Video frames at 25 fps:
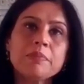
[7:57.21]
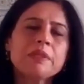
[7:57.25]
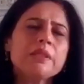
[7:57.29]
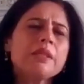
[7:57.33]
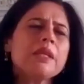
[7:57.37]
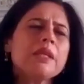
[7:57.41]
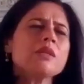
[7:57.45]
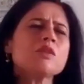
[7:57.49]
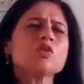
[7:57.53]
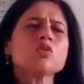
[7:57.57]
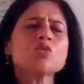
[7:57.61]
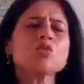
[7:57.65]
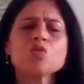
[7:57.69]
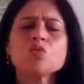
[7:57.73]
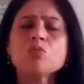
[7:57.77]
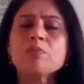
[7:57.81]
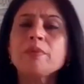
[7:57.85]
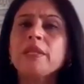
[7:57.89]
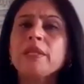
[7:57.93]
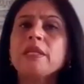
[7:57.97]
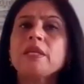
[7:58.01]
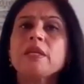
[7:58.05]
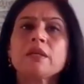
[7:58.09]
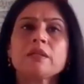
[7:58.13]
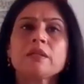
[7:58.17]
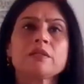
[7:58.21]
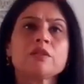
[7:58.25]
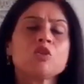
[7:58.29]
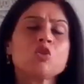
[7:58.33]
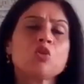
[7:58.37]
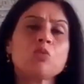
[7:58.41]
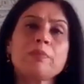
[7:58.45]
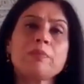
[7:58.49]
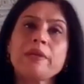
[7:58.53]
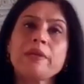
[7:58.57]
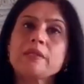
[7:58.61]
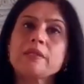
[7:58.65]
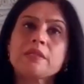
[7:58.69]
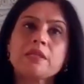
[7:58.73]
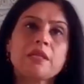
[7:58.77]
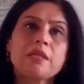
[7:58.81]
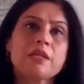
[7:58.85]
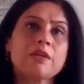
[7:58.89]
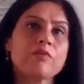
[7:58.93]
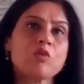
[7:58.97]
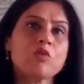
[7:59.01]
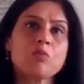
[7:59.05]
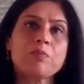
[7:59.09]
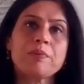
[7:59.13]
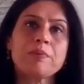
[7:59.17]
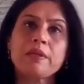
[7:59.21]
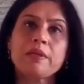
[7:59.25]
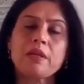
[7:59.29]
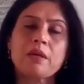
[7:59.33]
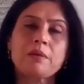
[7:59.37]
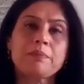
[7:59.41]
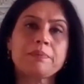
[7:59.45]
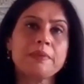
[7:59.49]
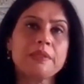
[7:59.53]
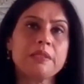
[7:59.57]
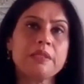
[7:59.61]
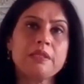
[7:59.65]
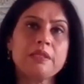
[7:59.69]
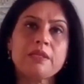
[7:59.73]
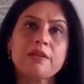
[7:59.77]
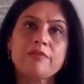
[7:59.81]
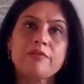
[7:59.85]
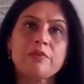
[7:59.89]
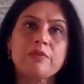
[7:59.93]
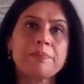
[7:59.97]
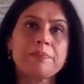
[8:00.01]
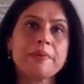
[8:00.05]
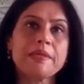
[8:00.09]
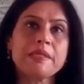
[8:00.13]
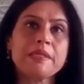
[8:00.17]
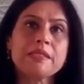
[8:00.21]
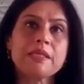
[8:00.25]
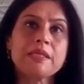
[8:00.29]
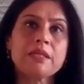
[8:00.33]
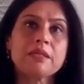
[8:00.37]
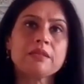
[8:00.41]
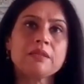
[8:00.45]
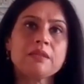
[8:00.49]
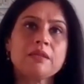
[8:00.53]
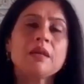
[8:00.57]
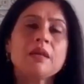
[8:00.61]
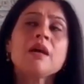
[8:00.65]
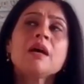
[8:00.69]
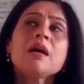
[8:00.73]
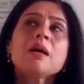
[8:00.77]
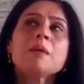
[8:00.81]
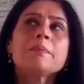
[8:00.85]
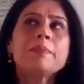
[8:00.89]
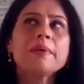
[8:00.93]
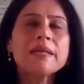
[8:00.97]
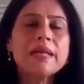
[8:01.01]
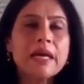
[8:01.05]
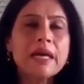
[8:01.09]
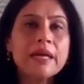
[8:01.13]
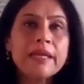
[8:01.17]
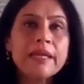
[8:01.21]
but there's so many other domains that have opened up in the development mm-hmm. sector. But